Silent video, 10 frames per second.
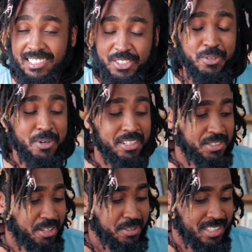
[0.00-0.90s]
So they want to
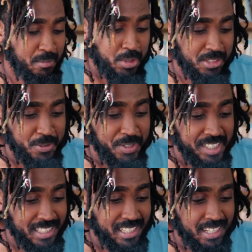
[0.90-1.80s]
know how Simba's
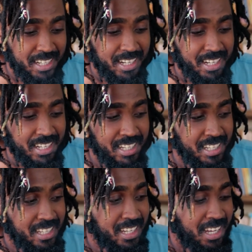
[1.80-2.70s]
doing.
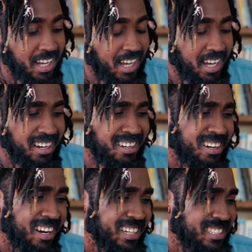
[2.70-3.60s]
Oh
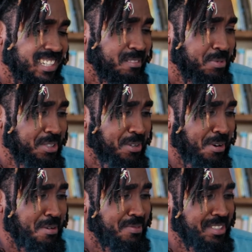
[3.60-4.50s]
God, he's sleeping so
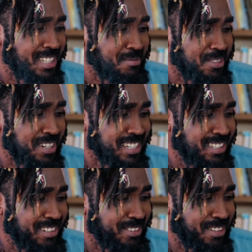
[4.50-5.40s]
comfortably right
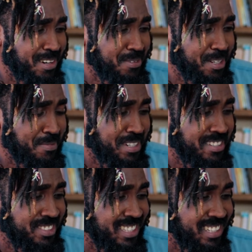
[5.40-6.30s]
now, covered up and
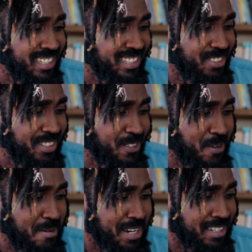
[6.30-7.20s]
everything. I don't really
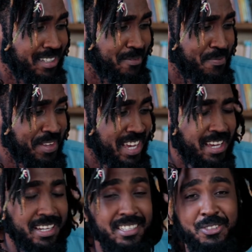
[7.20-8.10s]
want to bother him.
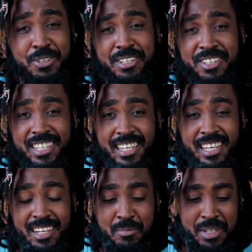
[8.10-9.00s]
He's doing
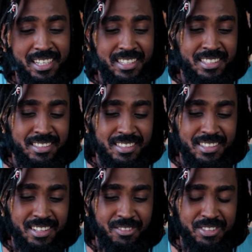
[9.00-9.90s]
okay. I mean,
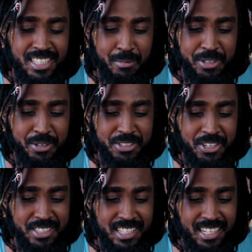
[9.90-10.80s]
every time he goes
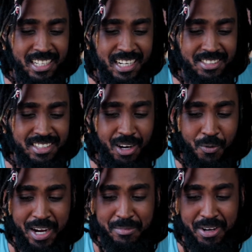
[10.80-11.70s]
outside, he has to get
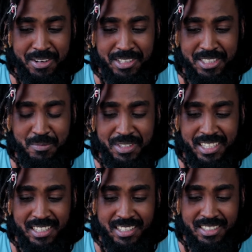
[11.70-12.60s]
wiped down or
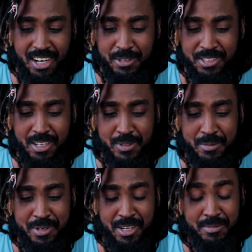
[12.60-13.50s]
something because he always comes
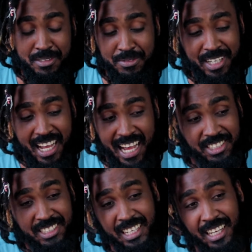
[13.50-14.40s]
in full of ash.